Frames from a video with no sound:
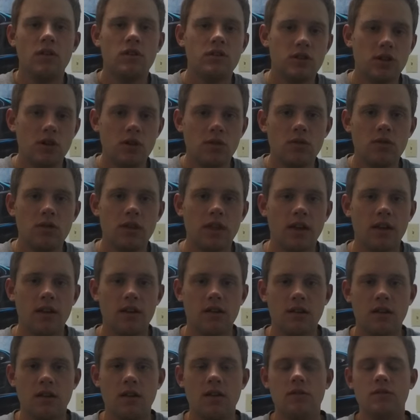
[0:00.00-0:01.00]
two
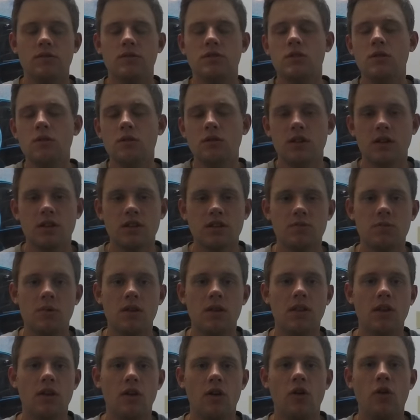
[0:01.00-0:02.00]
things,
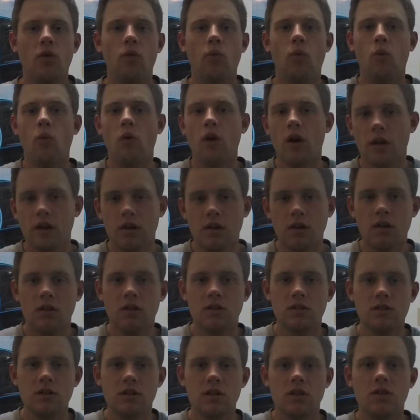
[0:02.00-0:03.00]
make that all one
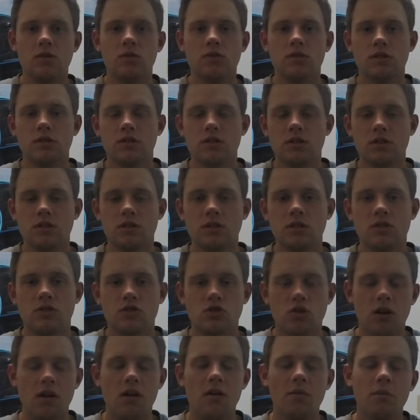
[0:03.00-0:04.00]
continuous
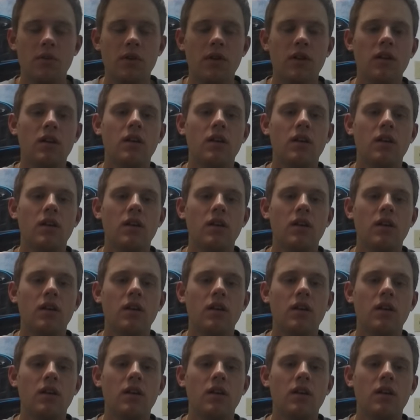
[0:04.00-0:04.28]
trip.